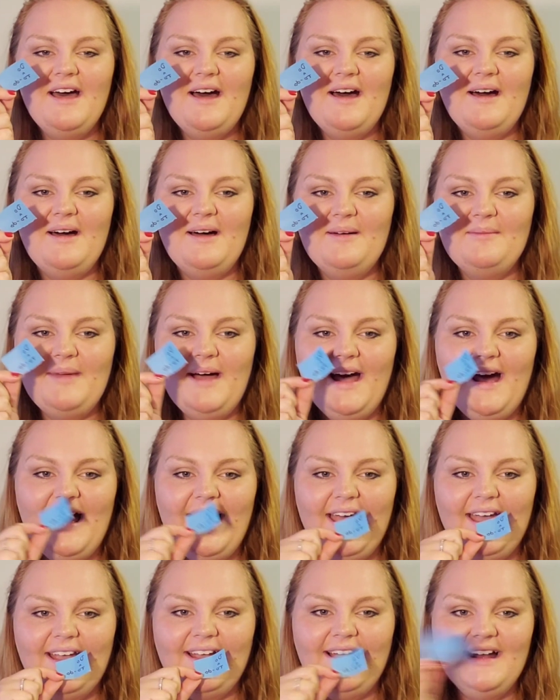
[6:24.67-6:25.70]

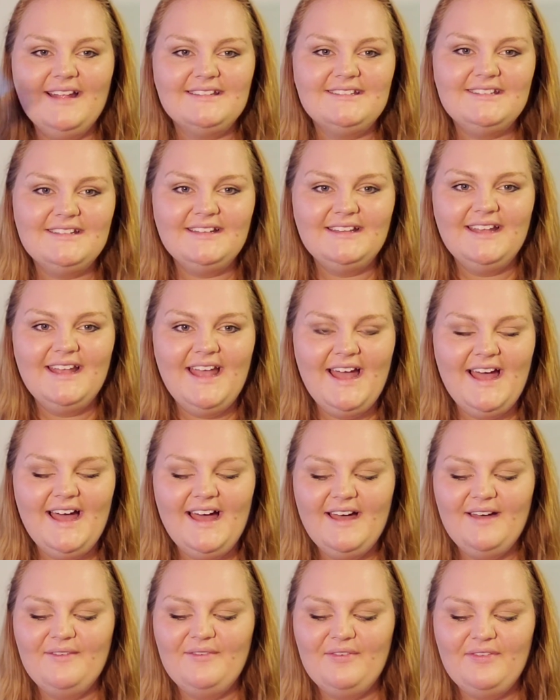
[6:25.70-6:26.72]
I constantly
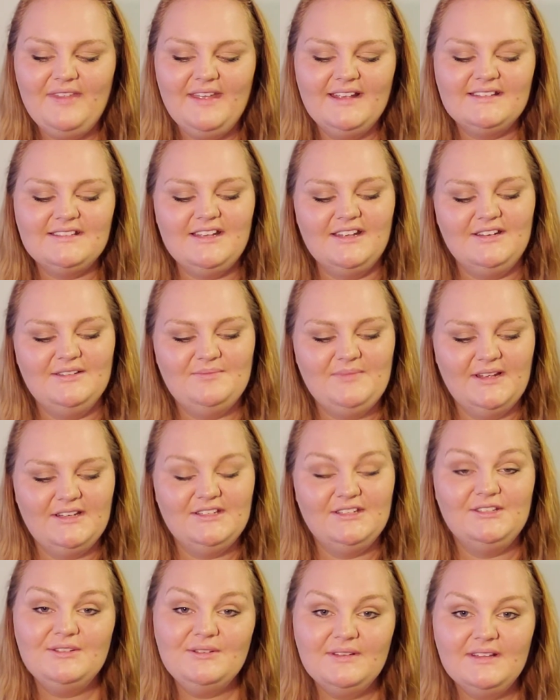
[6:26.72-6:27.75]
have things on my
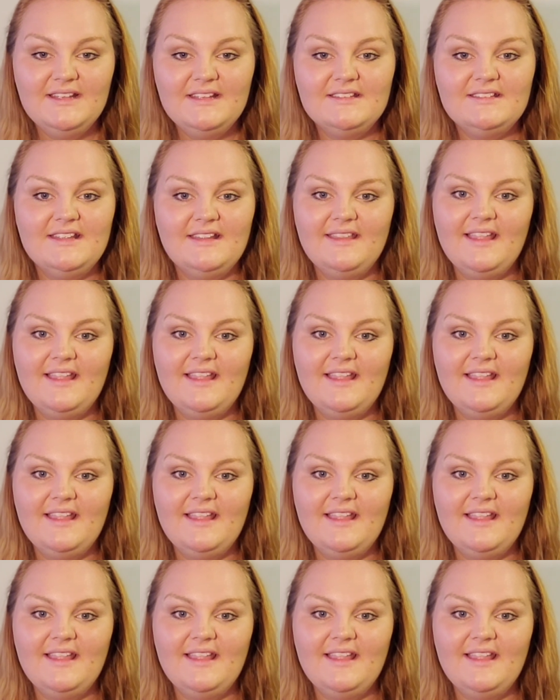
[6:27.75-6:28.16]
to-do list,